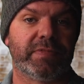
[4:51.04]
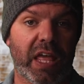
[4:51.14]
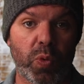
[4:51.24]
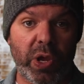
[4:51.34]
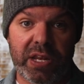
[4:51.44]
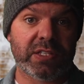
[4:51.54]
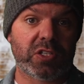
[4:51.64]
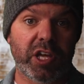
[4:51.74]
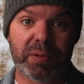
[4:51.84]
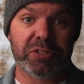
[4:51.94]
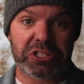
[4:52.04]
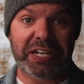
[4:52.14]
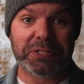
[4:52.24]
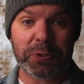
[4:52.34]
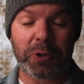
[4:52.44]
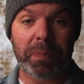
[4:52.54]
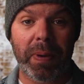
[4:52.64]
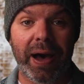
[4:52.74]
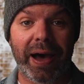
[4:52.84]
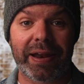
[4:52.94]
They went inside the machine, took it
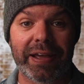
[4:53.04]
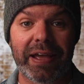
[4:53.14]
apart,